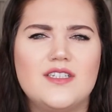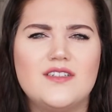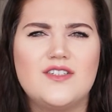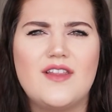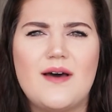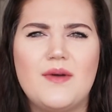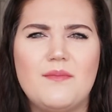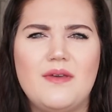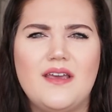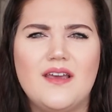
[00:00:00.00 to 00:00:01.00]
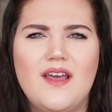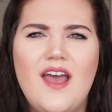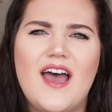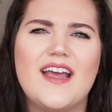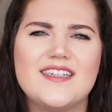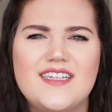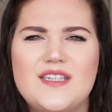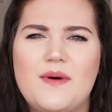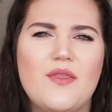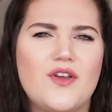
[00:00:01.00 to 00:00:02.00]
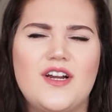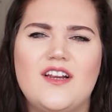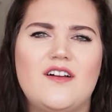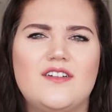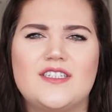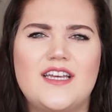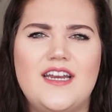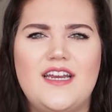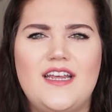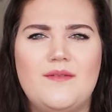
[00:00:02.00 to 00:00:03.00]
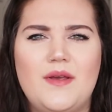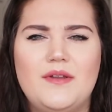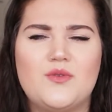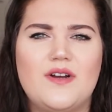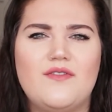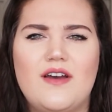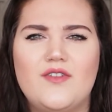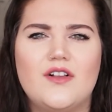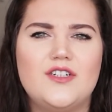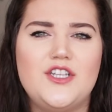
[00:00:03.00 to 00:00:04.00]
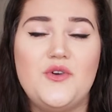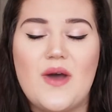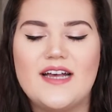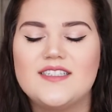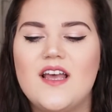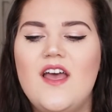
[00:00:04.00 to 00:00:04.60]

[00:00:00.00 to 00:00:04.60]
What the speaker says: So that might be, I guess that's about $30 Canadian, maybe $25 US.